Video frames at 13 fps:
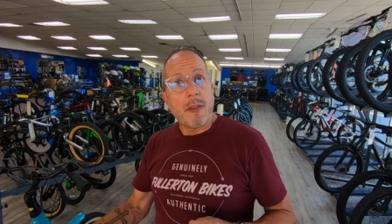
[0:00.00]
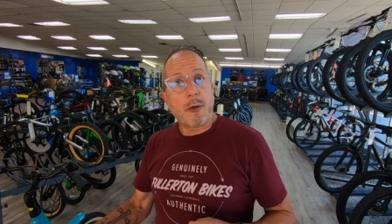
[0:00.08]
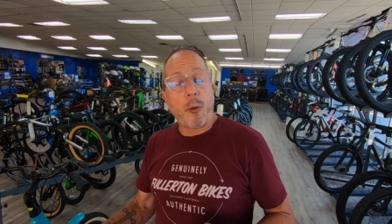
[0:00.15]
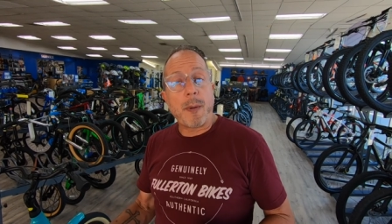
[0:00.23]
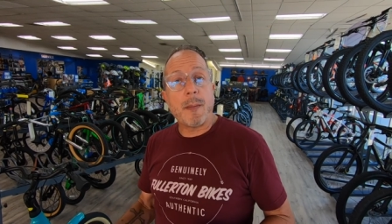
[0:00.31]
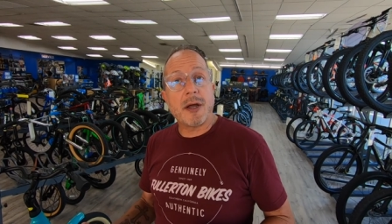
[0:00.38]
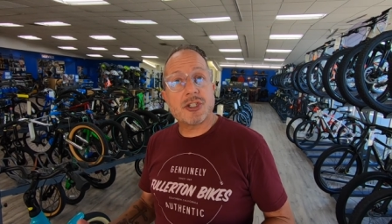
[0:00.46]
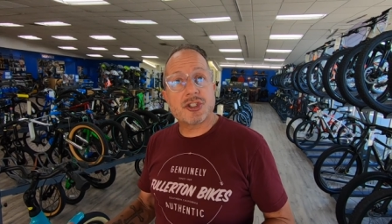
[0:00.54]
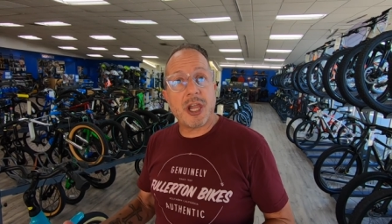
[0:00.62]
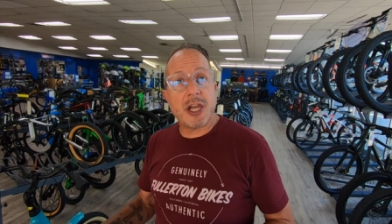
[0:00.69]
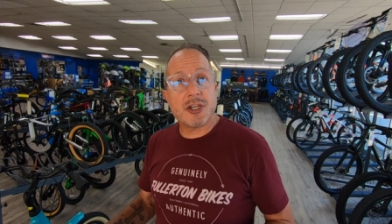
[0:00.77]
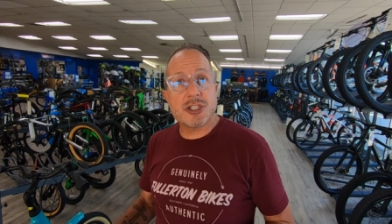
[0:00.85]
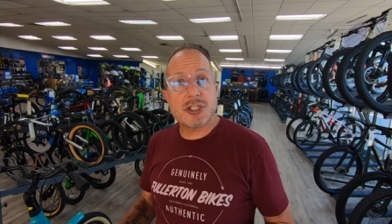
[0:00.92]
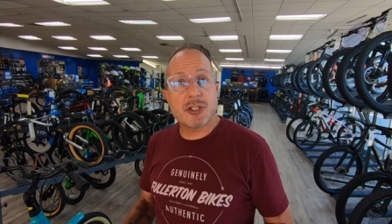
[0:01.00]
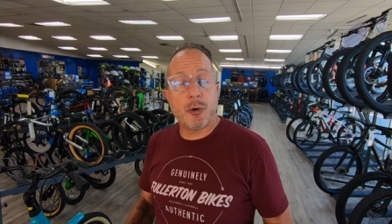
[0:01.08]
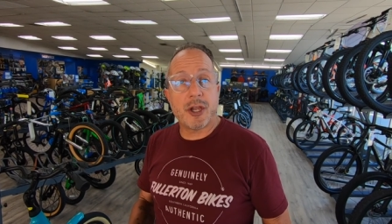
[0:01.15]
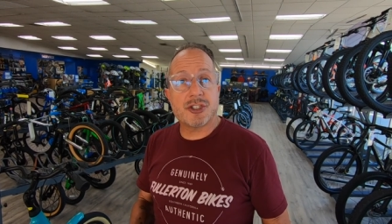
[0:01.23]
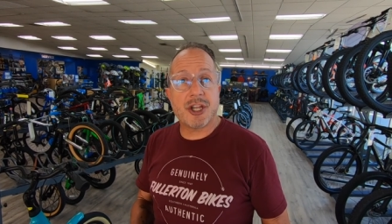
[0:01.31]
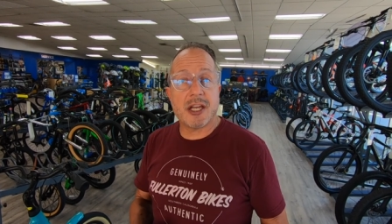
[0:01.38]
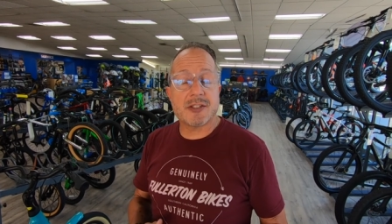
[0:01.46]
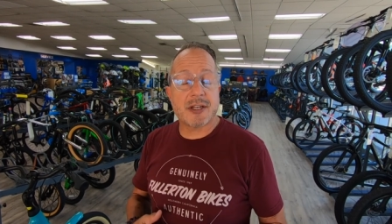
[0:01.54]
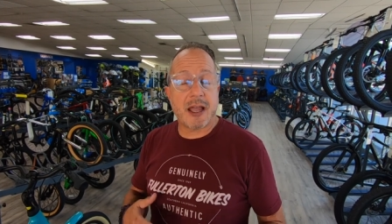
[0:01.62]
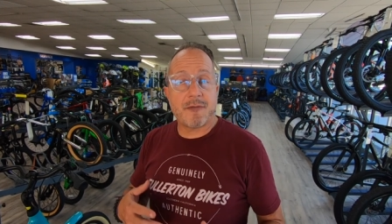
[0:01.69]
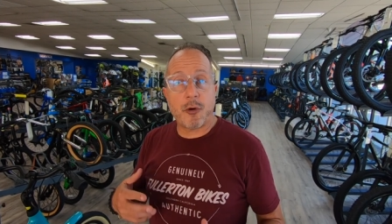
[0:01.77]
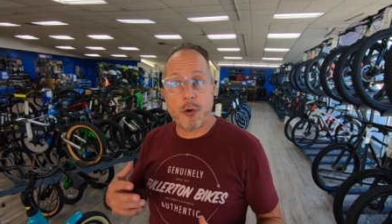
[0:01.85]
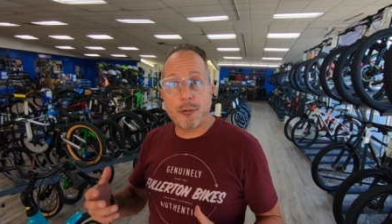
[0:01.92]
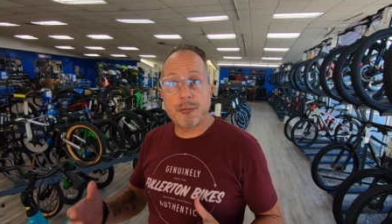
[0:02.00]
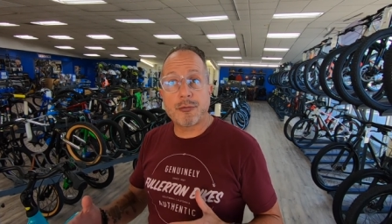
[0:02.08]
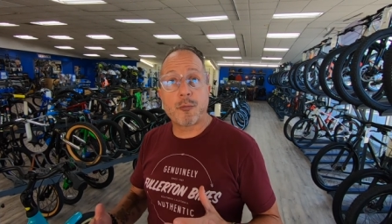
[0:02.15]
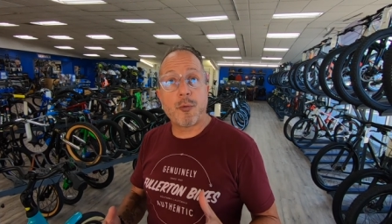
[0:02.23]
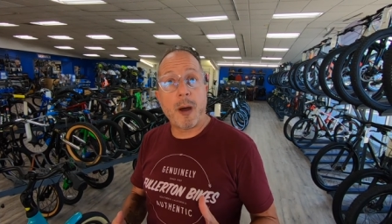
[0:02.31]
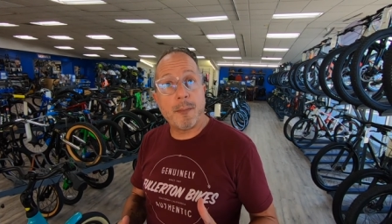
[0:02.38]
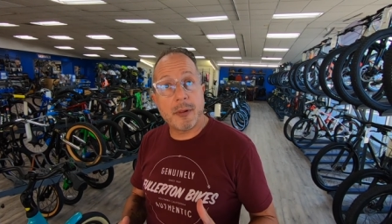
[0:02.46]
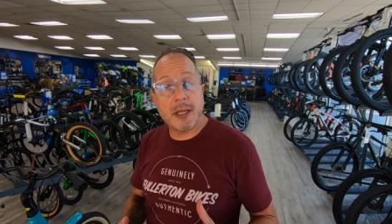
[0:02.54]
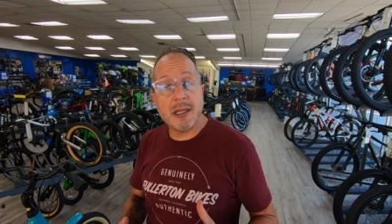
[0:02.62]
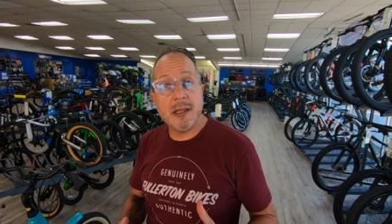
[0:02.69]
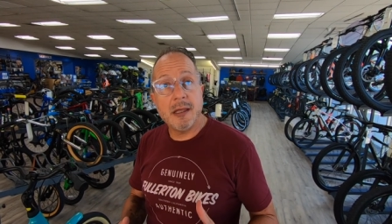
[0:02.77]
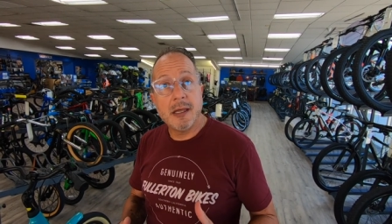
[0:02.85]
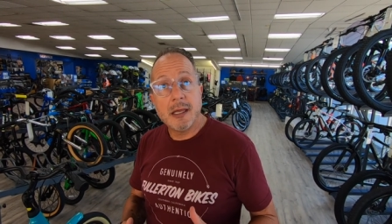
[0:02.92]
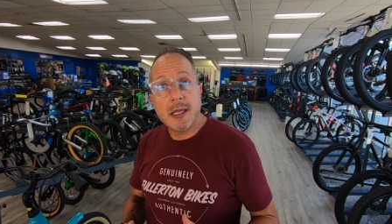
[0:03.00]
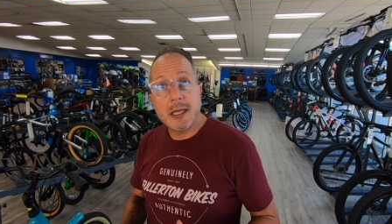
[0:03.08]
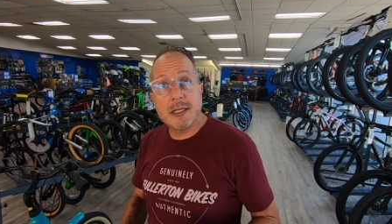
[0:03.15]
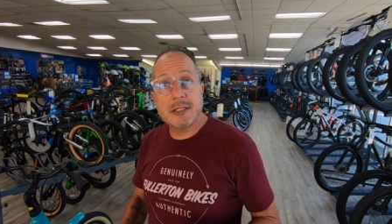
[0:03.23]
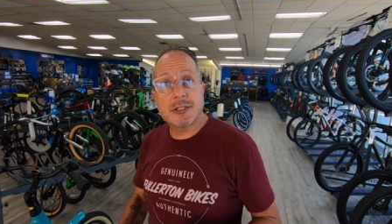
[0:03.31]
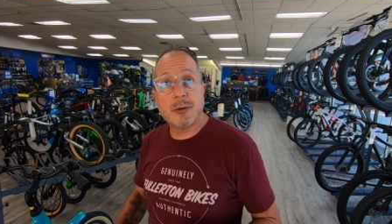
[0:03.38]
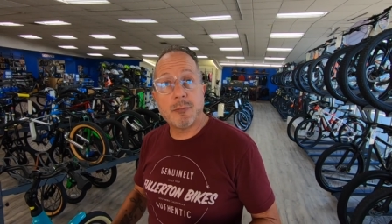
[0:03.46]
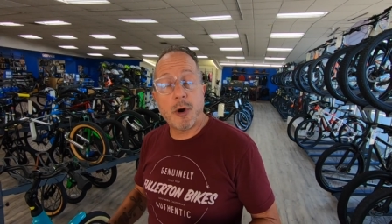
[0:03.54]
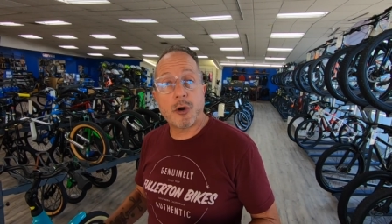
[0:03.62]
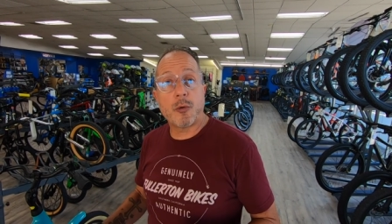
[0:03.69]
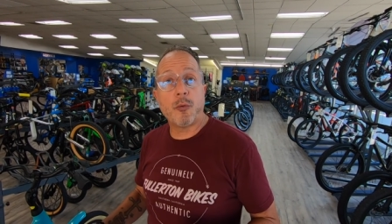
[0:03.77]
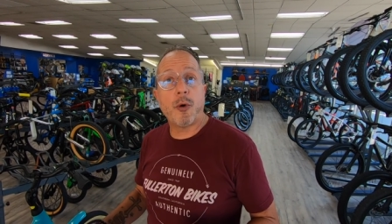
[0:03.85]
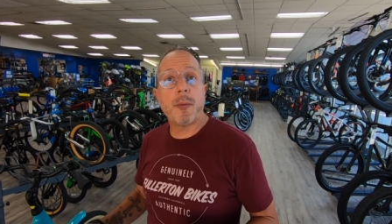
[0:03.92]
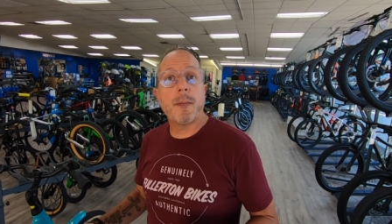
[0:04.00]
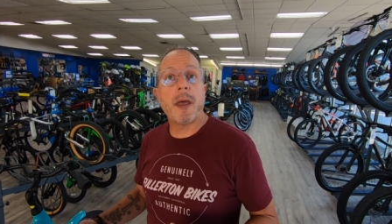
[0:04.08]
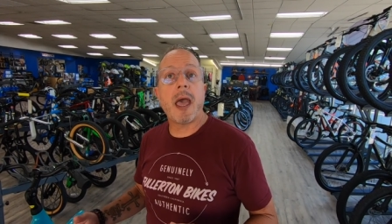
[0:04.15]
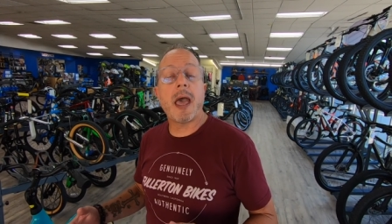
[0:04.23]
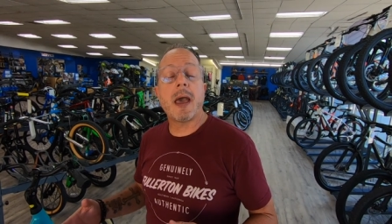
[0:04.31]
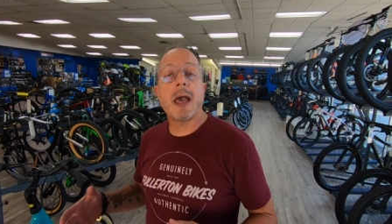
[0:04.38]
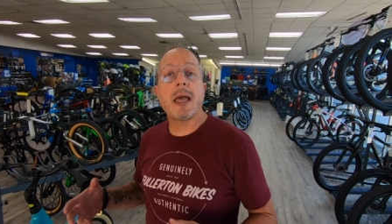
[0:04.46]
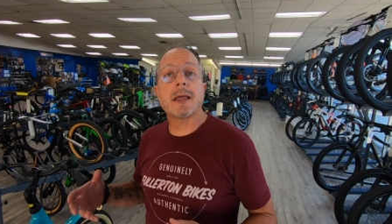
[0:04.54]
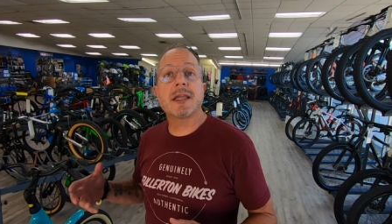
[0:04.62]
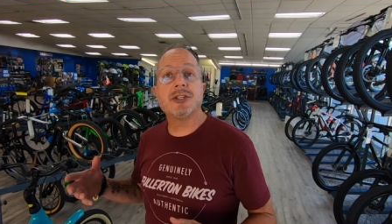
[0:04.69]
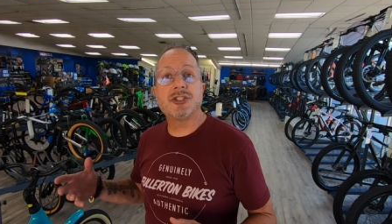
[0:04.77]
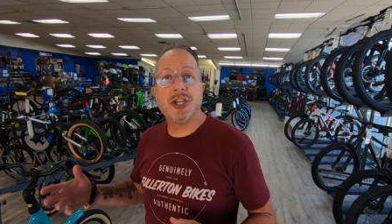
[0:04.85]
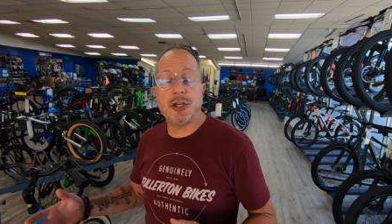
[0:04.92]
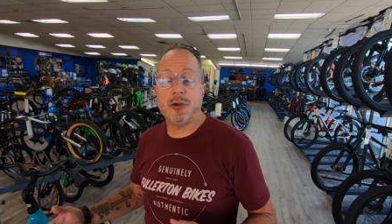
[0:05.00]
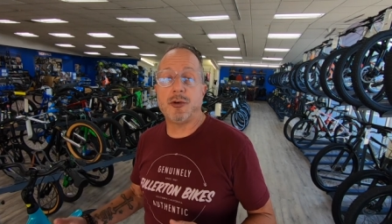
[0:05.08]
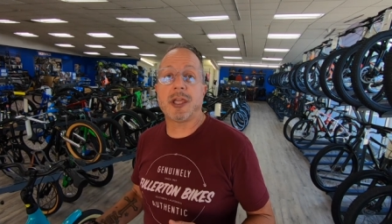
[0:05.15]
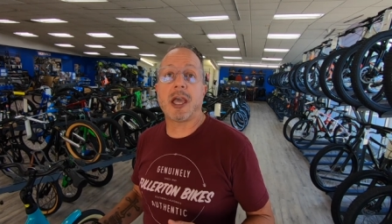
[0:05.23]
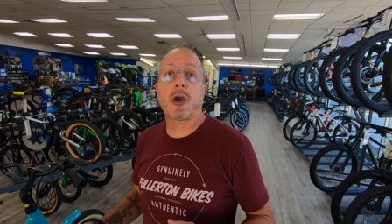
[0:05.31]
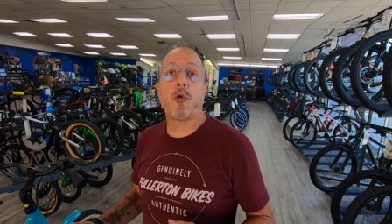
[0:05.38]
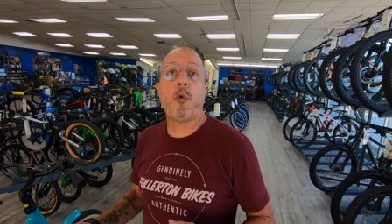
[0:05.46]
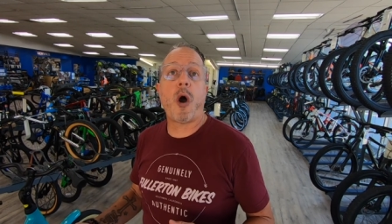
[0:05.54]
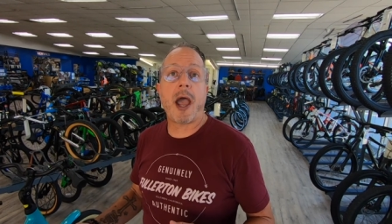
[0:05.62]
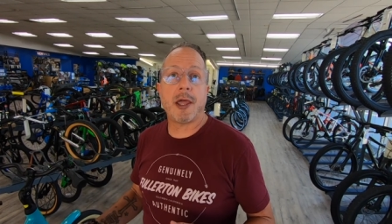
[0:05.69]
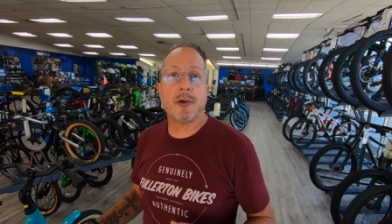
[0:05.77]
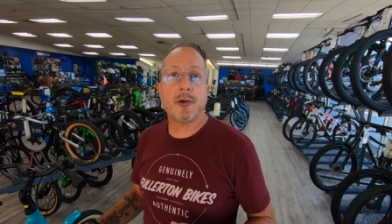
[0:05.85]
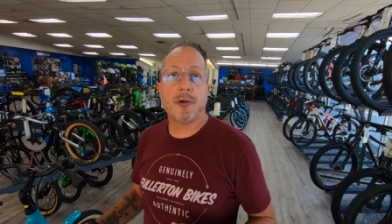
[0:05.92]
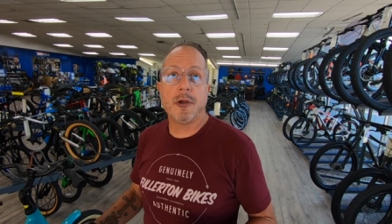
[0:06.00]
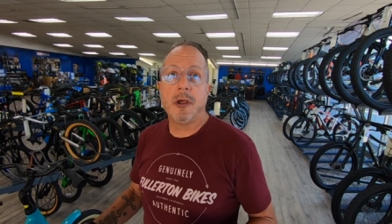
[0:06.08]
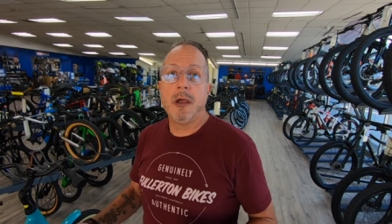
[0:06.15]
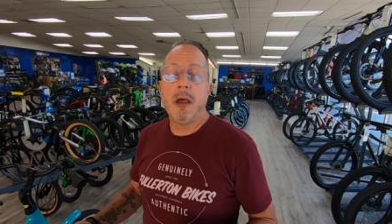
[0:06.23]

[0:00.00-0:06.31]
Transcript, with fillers: There won't be much changes. The only change that I've heard through the rumbling is the motor will continue to get quieter.